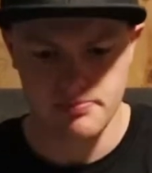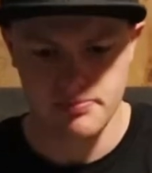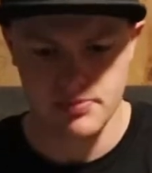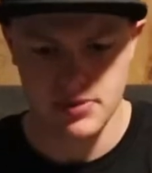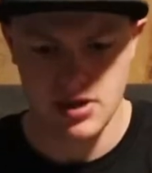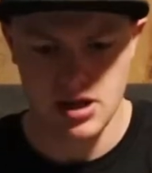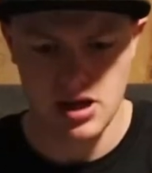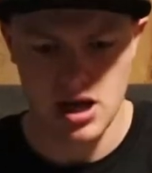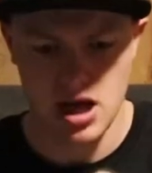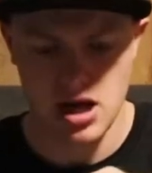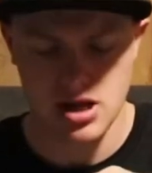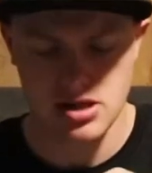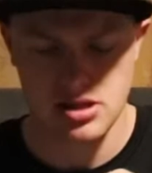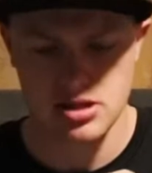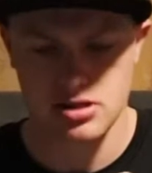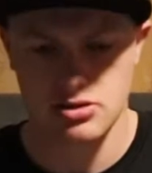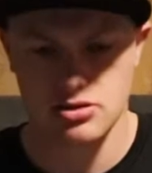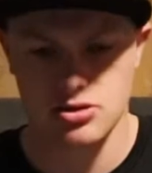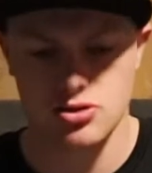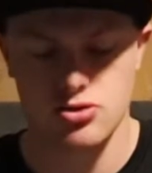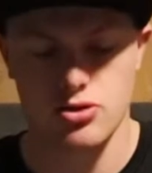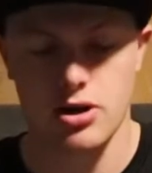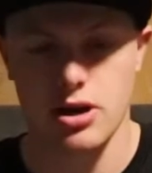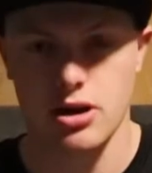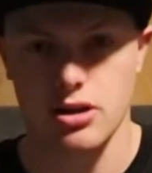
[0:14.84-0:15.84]
Cask
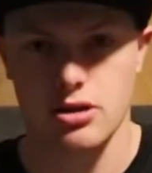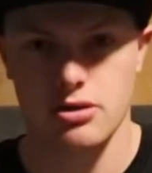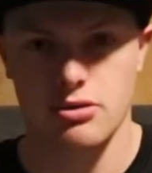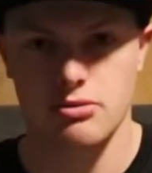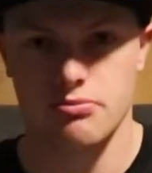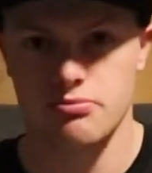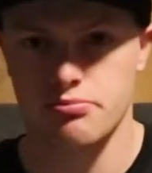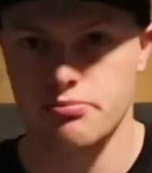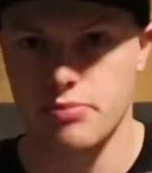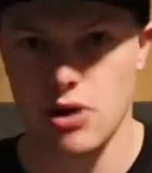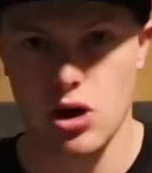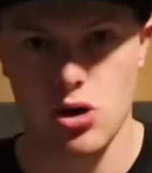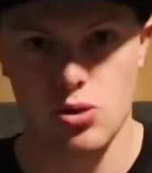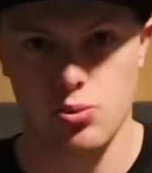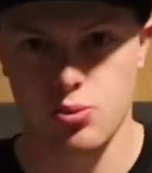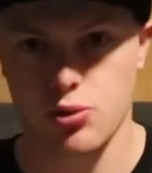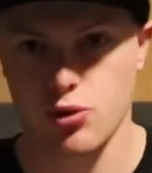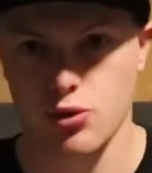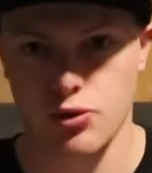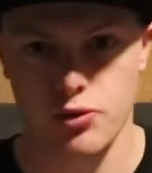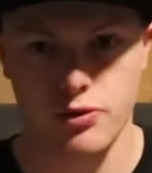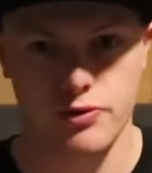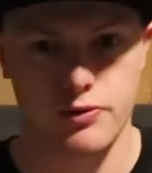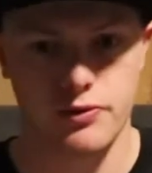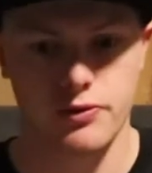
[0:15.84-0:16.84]
Strength barrel
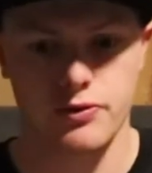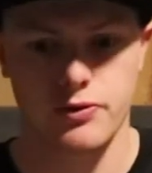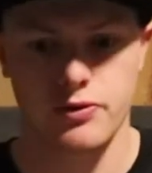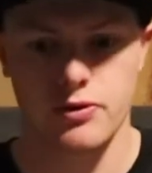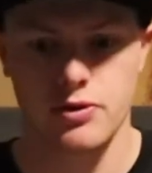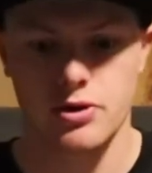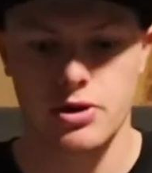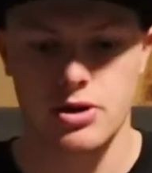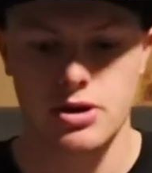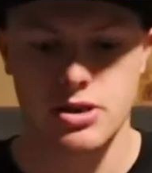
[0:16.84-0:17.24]
proof